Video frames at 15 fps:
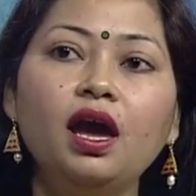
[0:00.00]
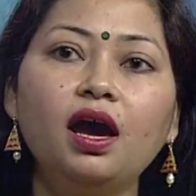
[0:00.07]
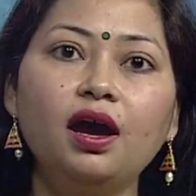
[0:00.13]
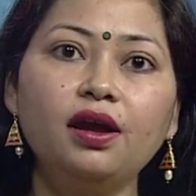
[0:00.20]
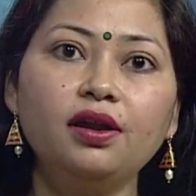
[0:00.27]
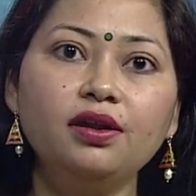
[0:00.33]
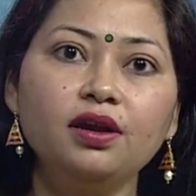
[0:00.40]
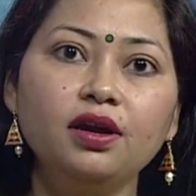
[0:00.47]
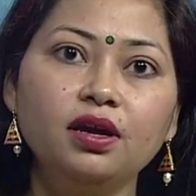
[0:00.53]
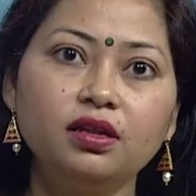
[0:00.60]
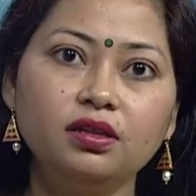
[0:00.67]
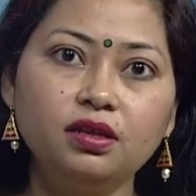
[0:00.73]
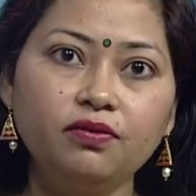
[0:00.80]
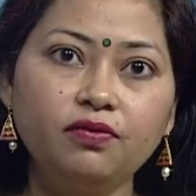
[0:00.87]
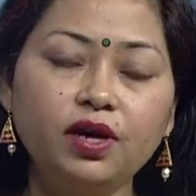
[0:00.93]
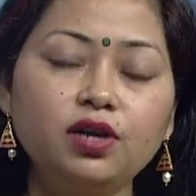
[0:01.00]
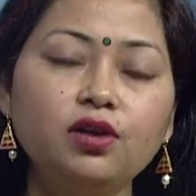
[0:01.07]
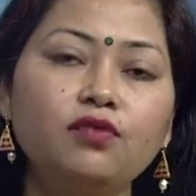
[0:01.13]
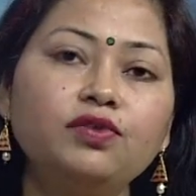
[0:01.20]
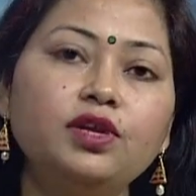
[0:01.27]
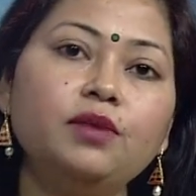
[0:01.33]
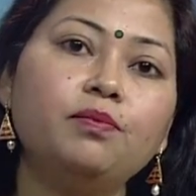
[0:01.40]
and the one
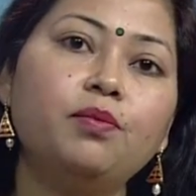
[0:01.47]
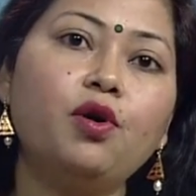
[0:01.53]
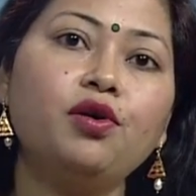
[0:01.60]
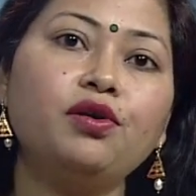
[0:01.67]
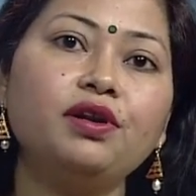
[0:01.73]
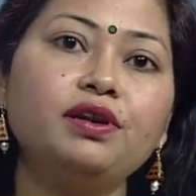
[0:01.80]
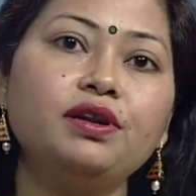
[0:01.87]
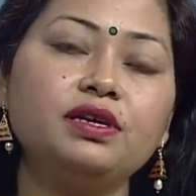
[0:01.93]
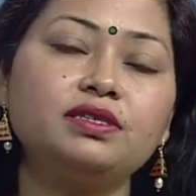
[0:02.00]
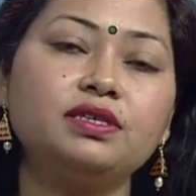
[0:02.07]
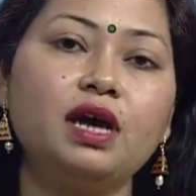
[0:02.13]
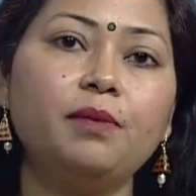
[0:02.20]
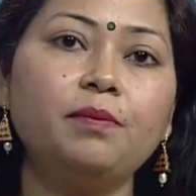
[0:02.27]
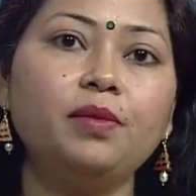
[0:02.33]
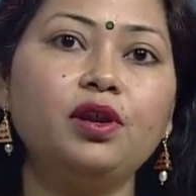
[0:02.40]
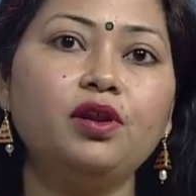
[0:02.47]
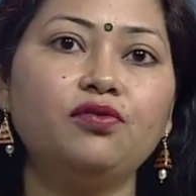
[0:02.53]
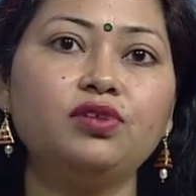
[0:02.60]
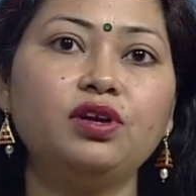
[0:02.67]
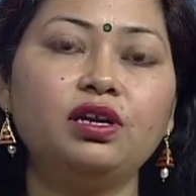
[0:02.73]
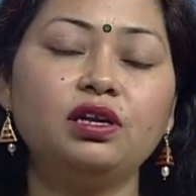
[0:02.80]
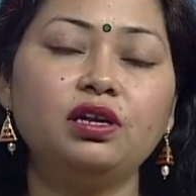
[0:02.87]
of the important example
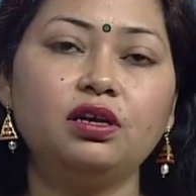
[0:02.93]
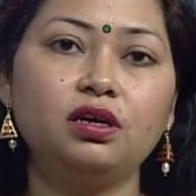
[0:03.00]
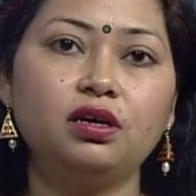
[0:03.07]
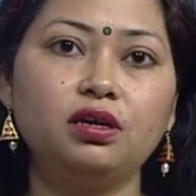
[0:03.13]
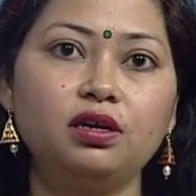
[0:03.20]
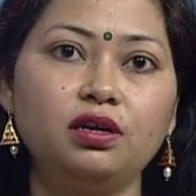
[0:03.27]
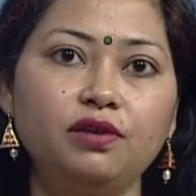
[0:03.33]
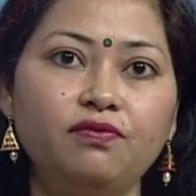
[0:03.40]
of the uh,